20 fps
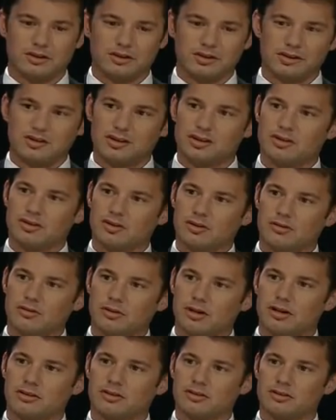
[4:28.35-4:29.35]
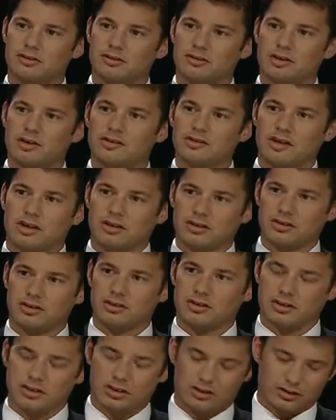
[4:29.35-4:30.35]
the decision around a
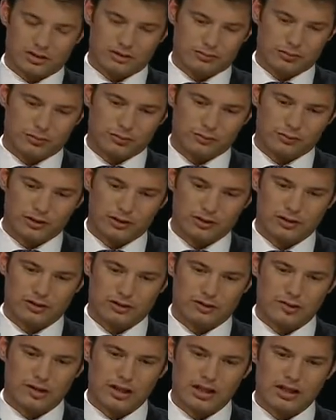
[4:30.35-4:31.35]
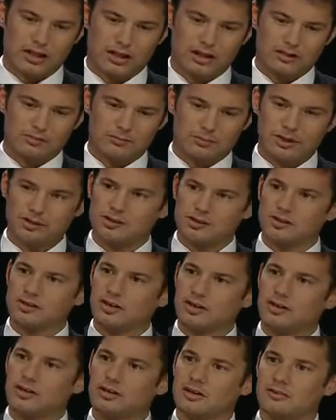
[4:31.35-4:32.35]
transaction in, in the portfolio is based
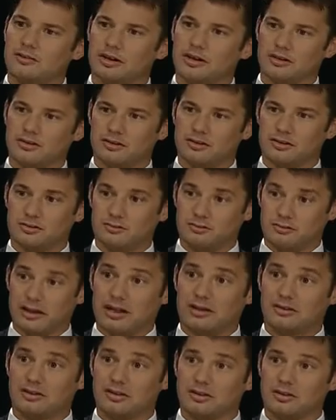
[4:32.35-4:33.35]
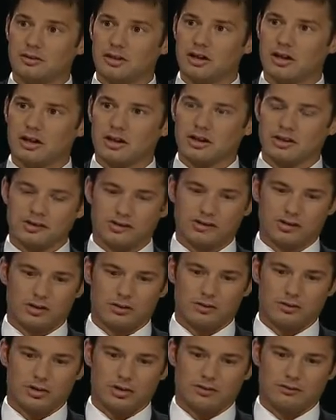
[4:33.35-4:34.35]
entirely around value.
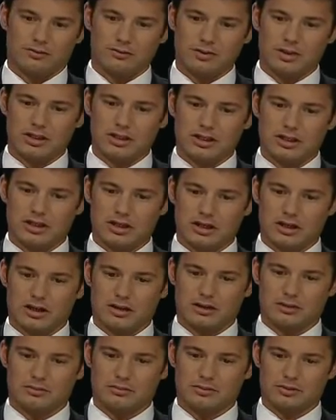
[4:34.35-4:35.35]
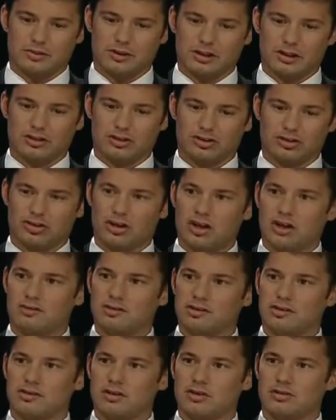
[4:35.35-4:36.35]
So if we um, think a share
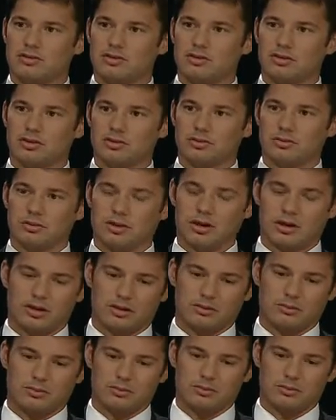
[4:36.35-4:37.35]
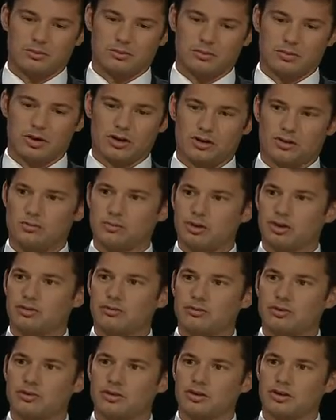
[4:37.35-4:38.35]
is no longer um, worth
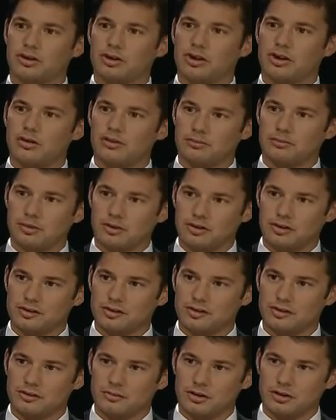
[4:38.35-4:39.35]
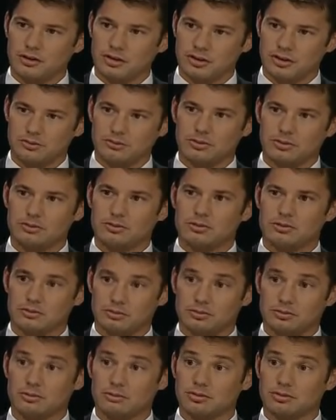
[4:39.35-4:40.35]
much more than the current price in the market, we
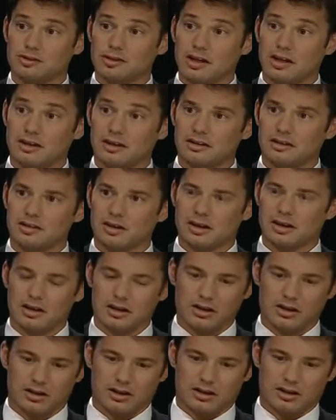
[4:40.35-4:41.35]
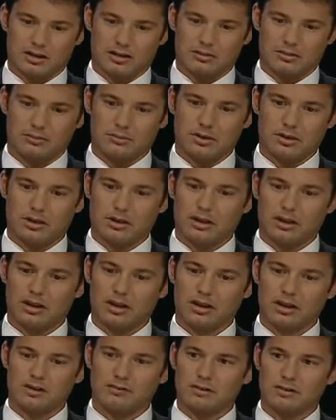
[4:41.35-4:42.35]
will we will sell it, um,
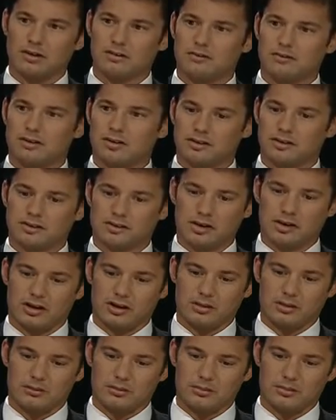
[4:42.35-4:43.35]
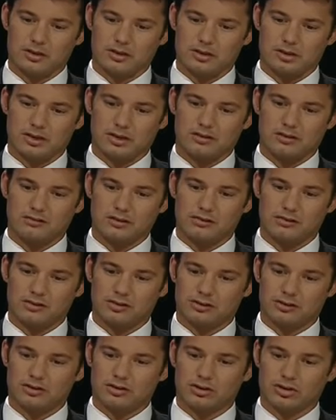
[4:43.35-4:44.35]
even if it's um, even if
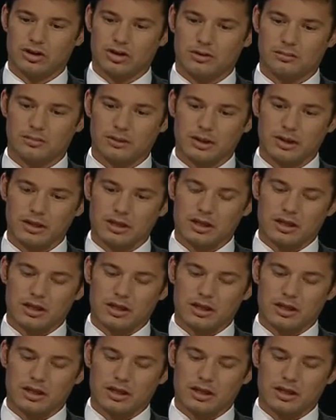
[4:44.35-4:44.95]
it's gone up.